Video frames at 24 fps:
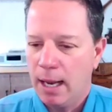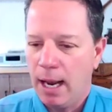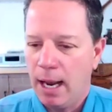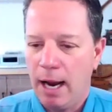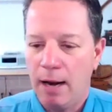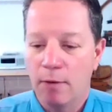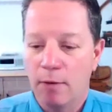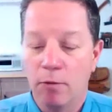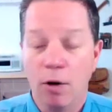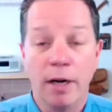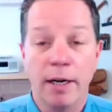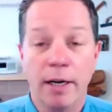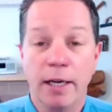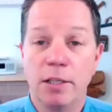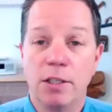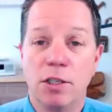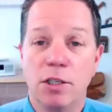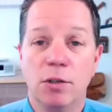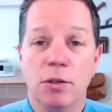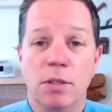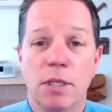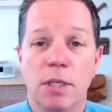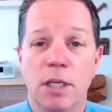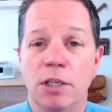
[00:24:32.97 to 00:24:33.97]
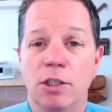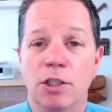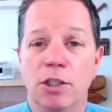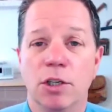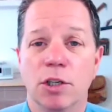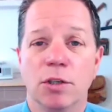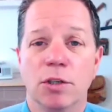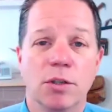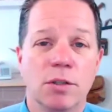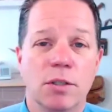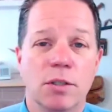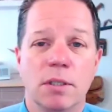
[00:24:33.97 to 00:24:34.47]
I run into
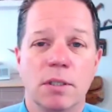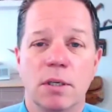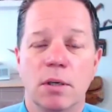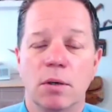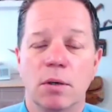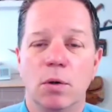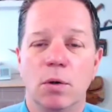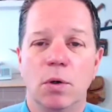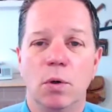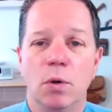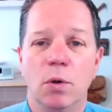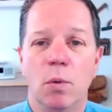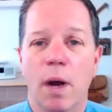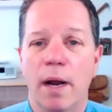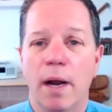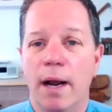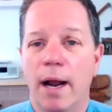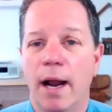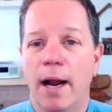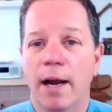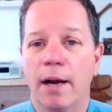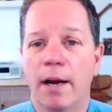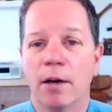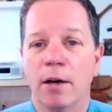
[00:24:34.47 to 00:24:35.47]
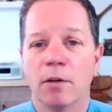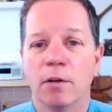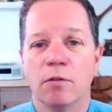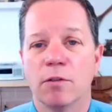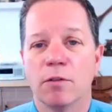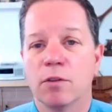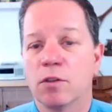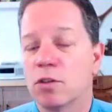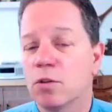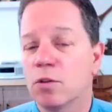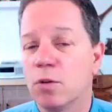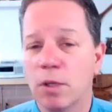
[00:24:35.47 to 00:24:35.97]
teachers who want to hire for
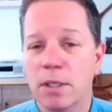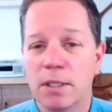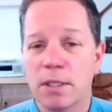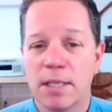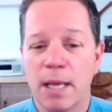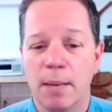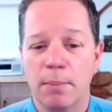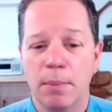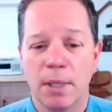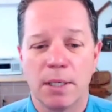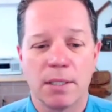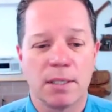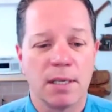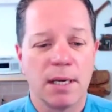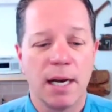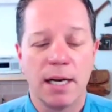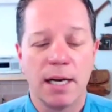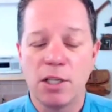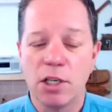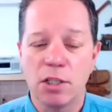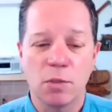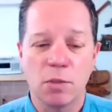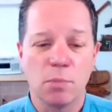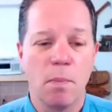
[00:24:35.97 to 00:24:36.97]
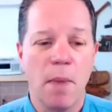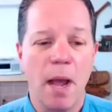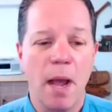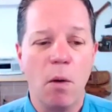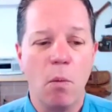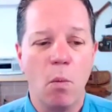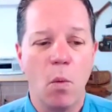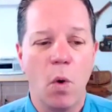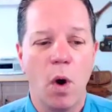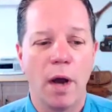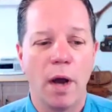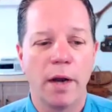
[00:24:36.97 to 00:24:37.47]
school assemblies. And I just
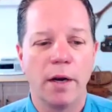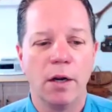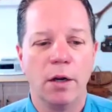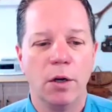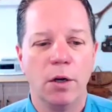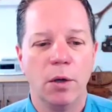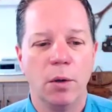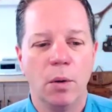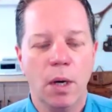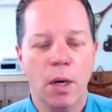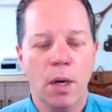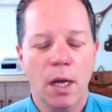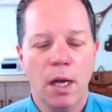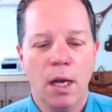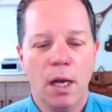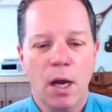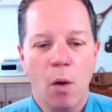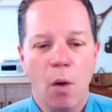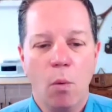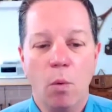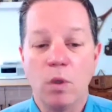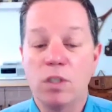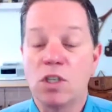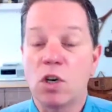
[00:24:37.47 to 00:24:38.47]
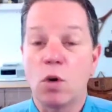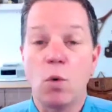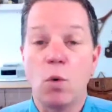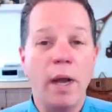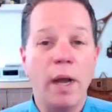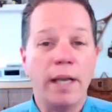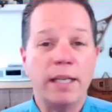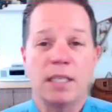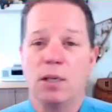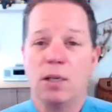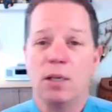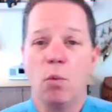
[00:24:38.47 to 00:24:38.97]
met one who was
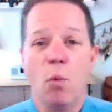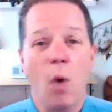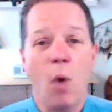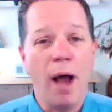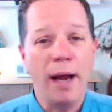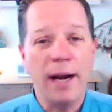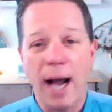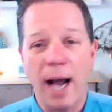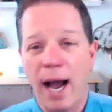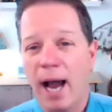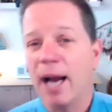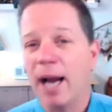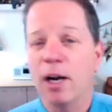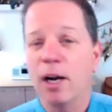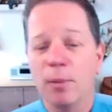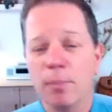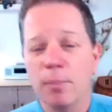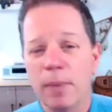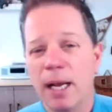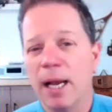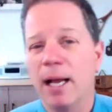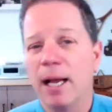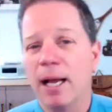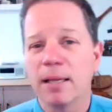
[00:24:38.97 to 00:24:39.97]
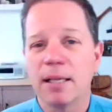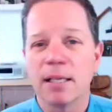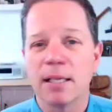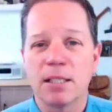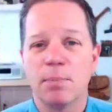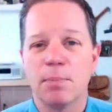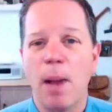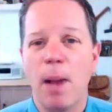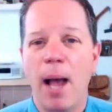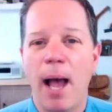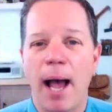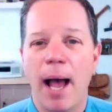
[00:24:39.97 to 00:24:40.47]
quick to want to hire me on the
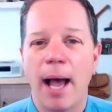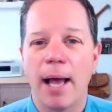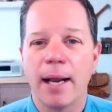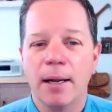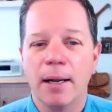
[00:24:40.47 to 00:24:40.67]
spot,